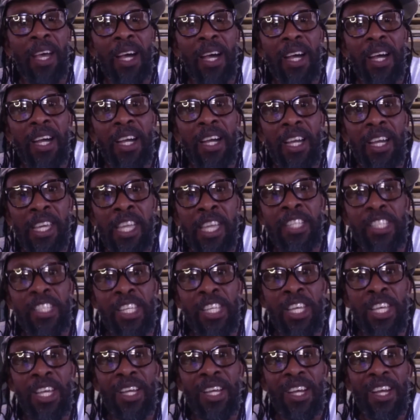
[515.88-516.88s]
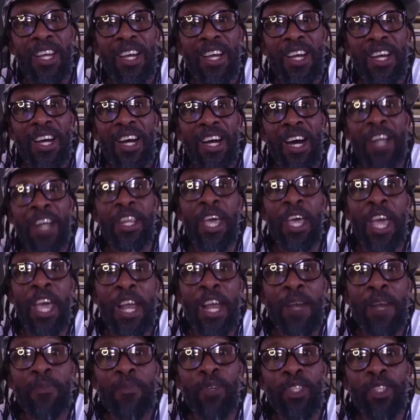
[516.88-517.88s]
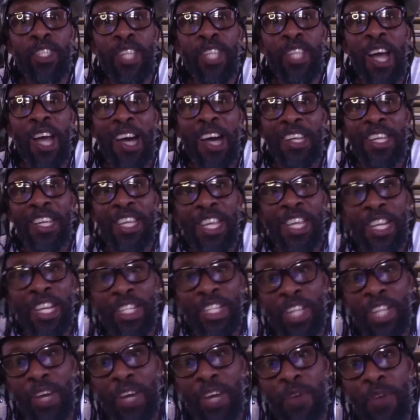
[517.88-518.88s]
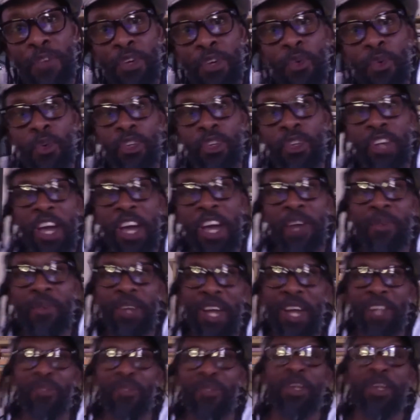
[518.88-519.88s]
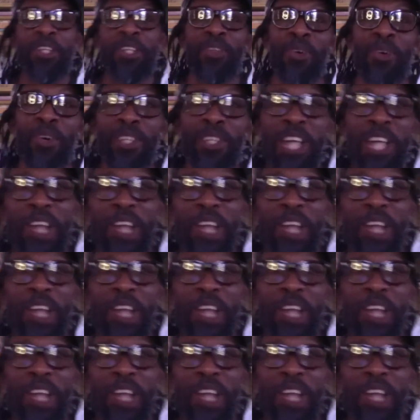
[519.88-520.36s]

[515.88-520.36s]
Haiti and helped to start the Haitian Revolution. We're not going to go that